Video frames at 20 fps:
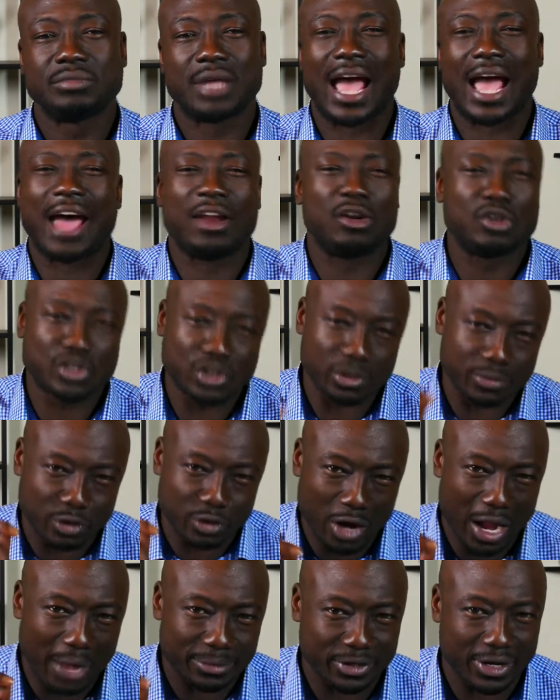I don't
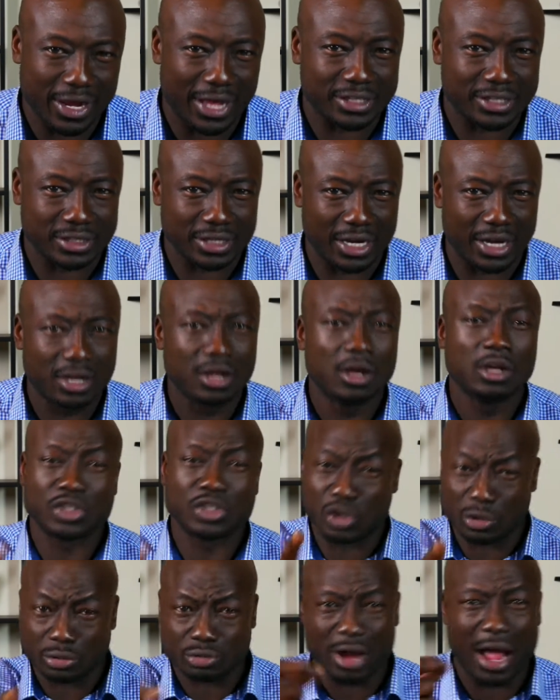subscribe to that saying.
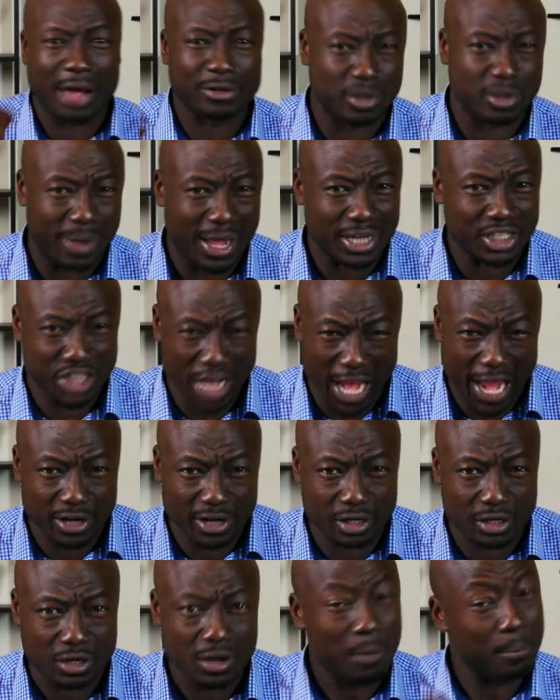Subscribe to my
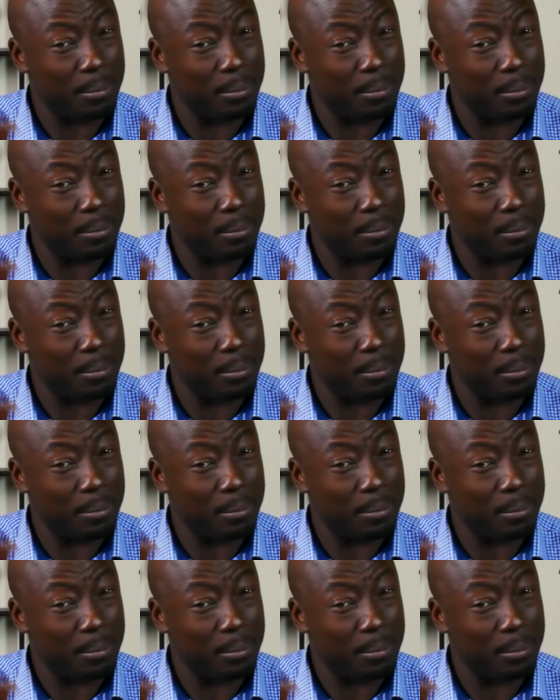channel,